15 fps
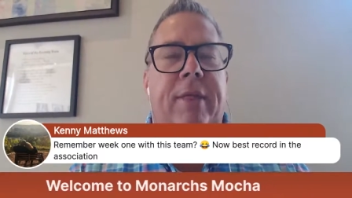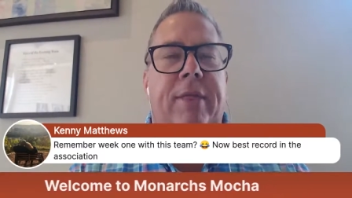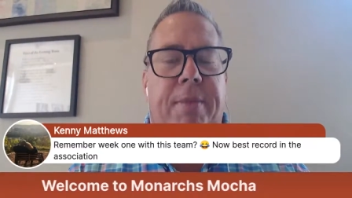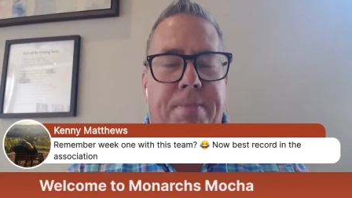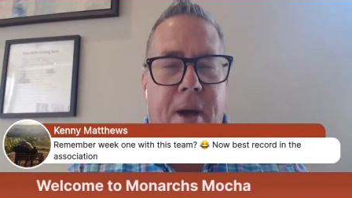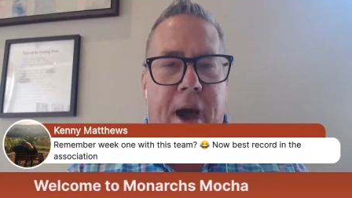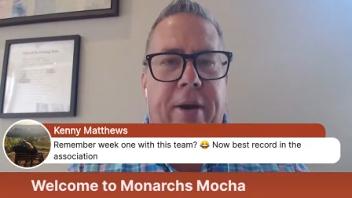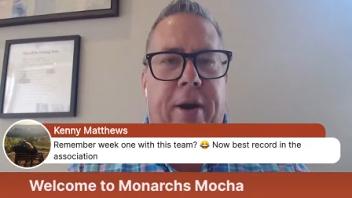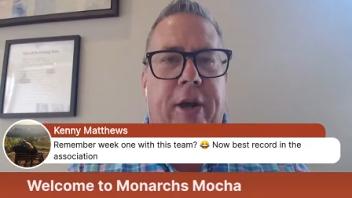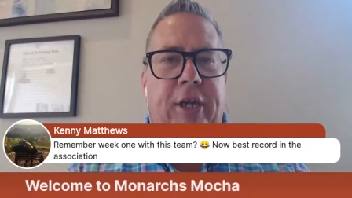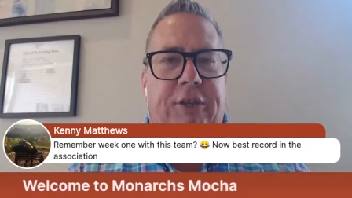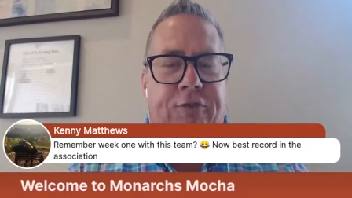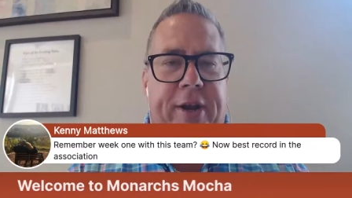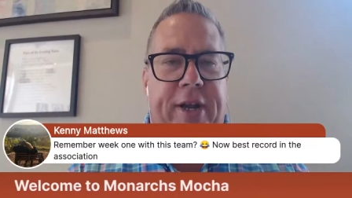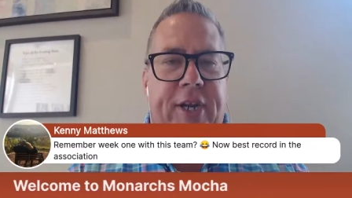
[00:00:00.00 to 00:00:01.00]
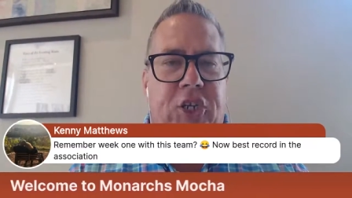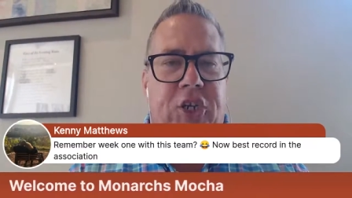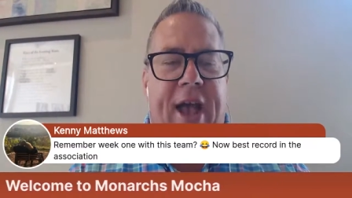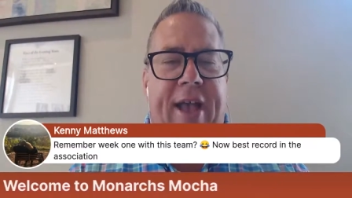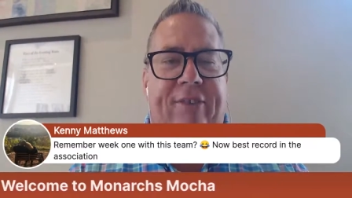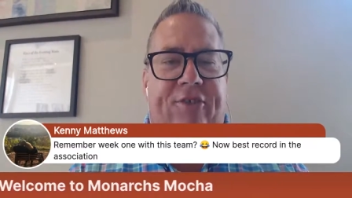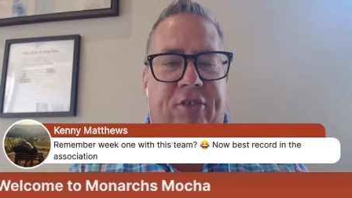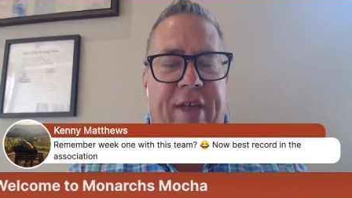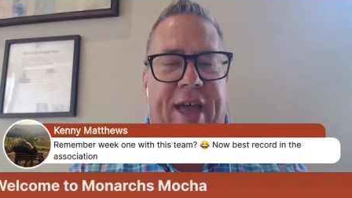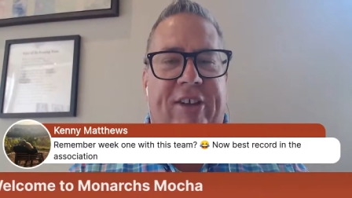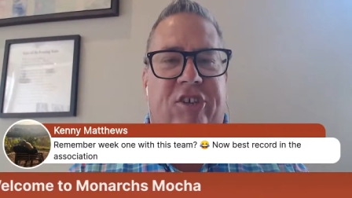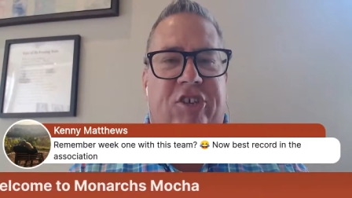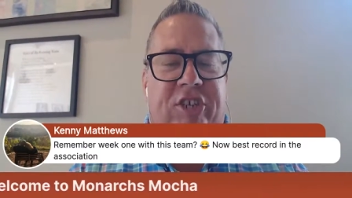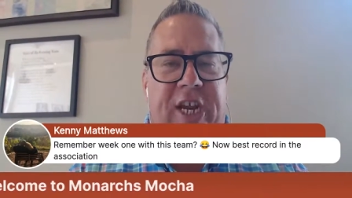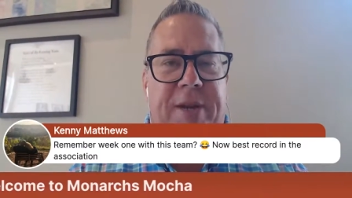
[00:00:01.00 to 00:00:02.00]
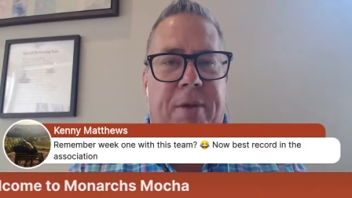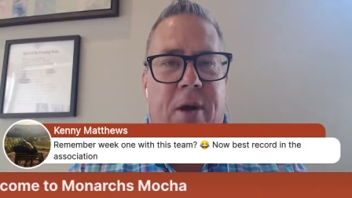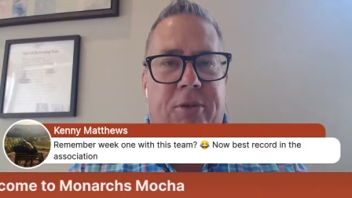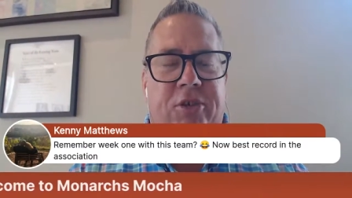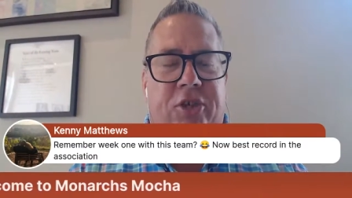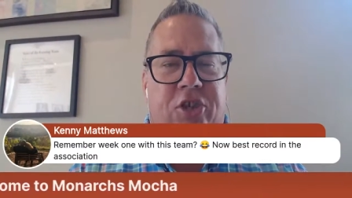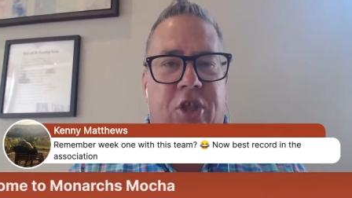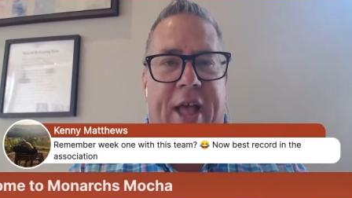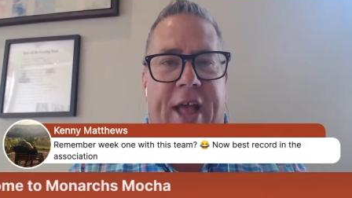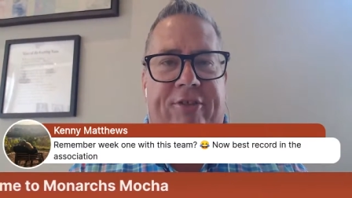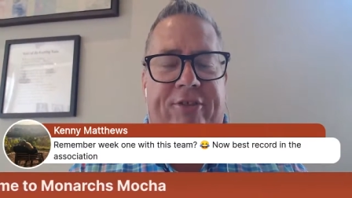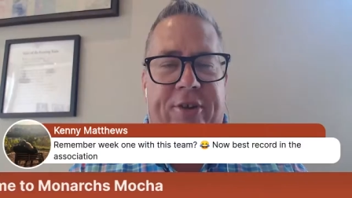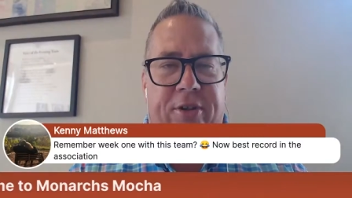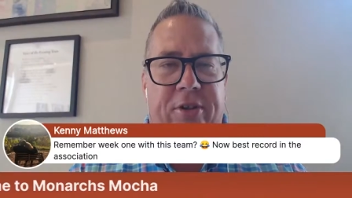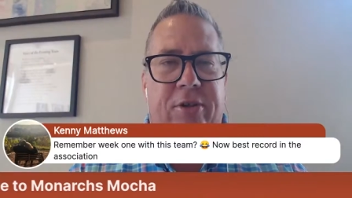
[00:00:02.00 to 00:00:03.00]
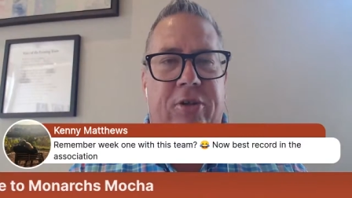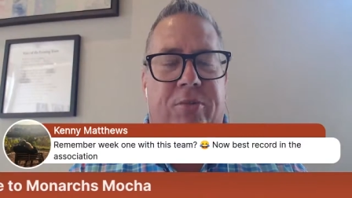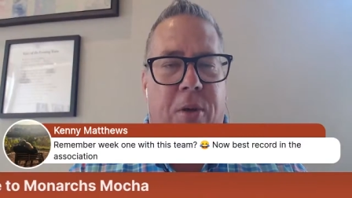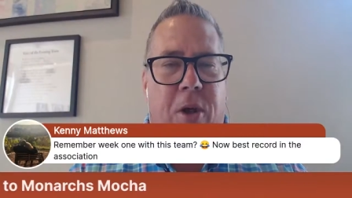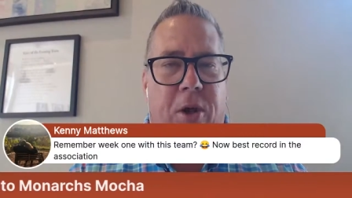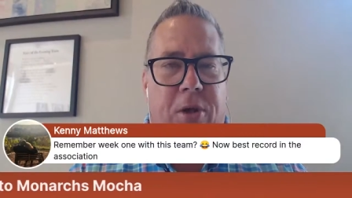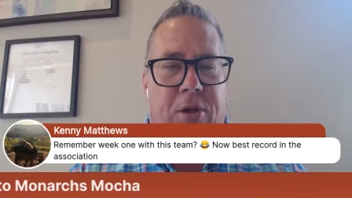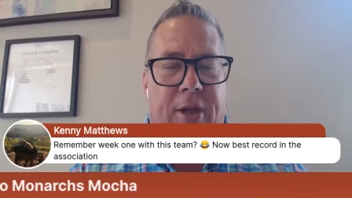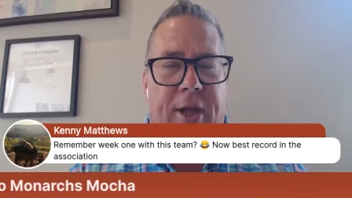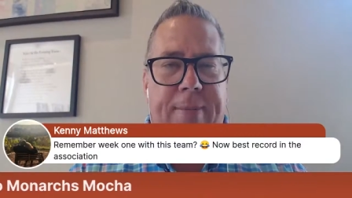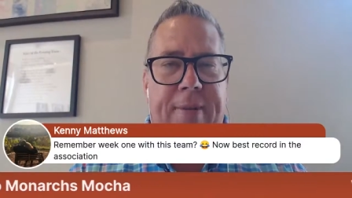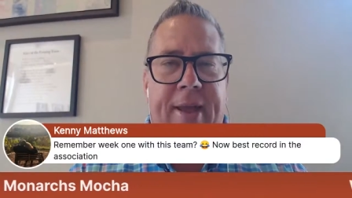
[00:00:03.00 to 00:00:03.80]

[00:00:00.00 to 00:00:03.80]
the Monarchs franchise / T-Bone / Duluth Ball Club